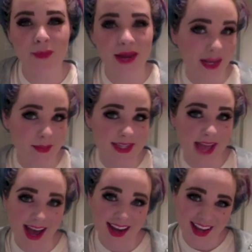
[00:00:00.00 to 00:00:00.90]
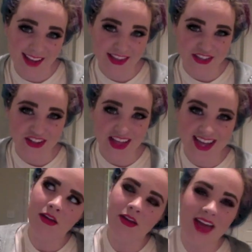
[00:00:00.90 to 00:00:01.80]
My name is
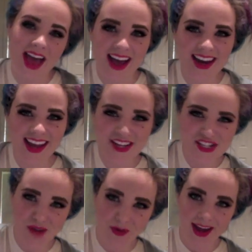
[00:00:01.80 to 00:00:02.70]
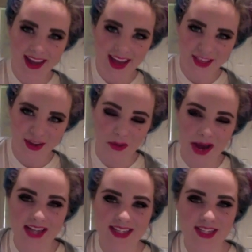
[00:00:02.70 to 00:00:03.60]
@HaleyDollX,
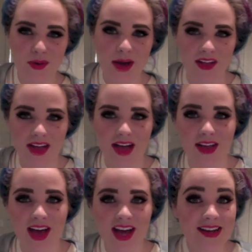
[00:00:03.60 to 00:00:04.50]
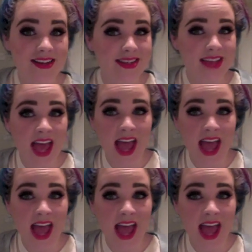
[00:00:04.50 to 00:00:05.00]
@HAYLEYDOLLX.